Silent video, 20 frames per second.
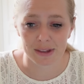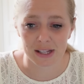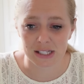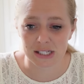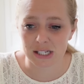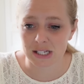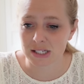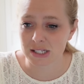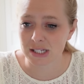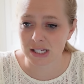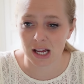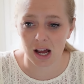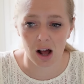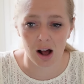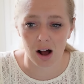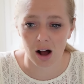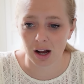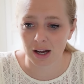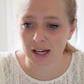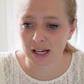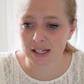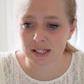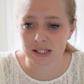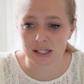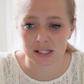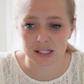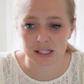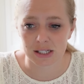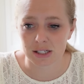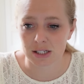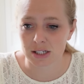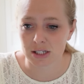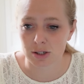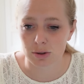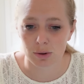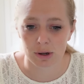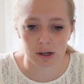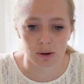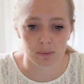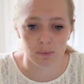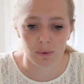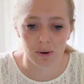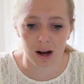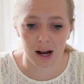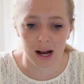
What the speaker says: this is August 21.